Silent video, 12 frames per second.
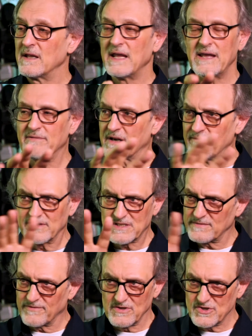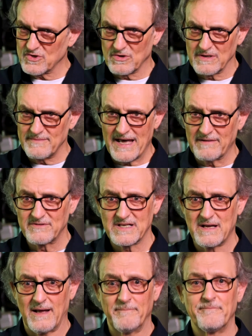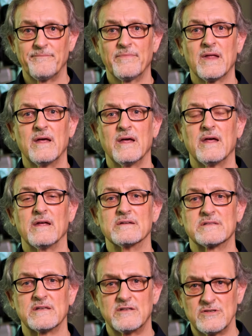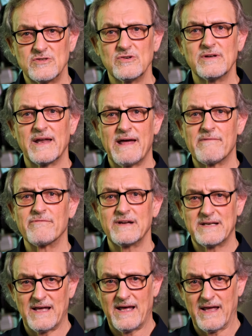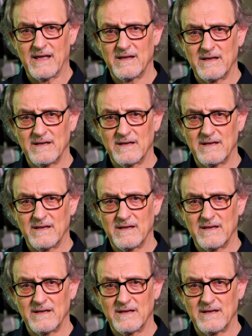even if it's for a short amount of time, is that to do it every day.